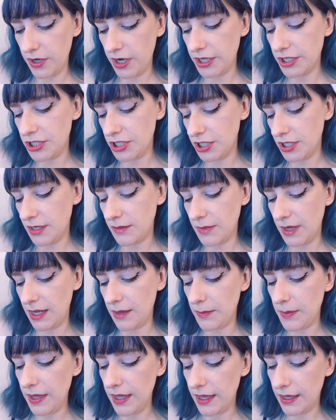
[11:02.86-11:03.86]
brush, in
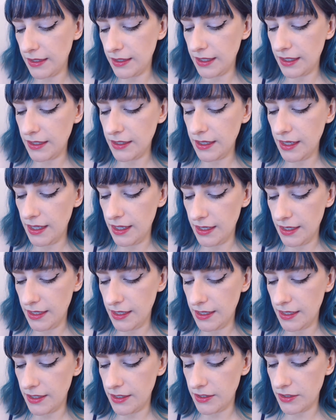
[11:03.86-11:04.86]
my opinion.
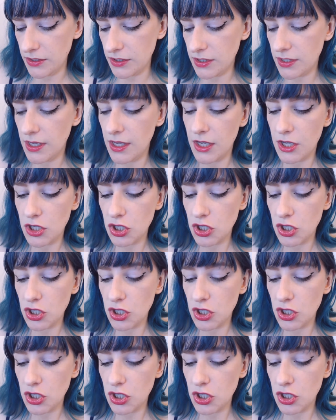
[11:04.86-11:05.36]
It is